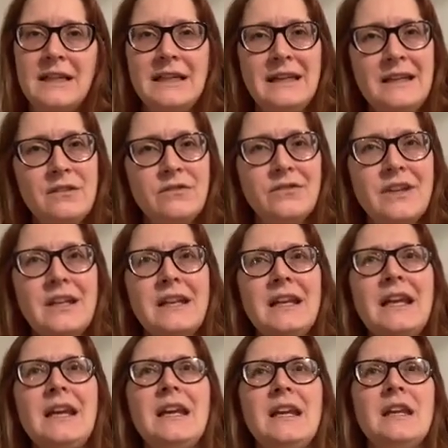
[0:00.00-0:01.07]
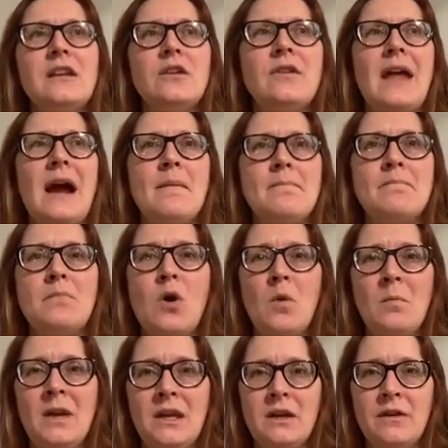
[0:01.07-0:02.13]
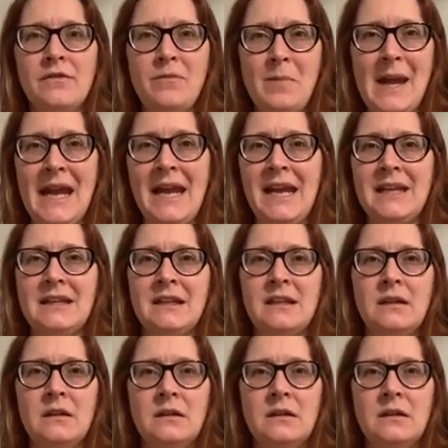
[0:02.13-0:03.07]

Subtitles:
even in that moment of pain.